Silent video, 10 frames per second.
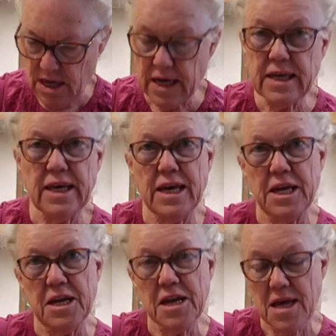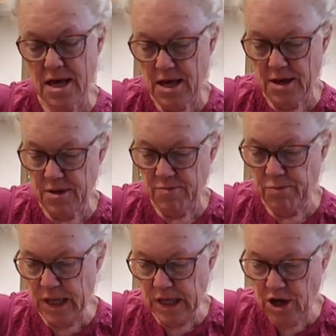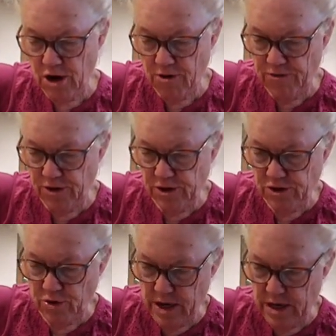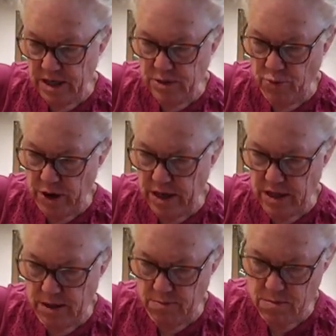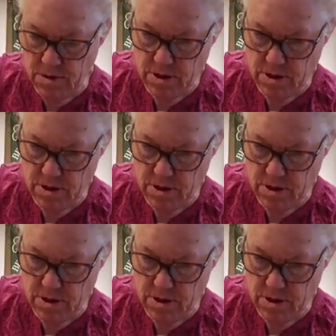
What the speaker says: Again, being careful, trying not to break them.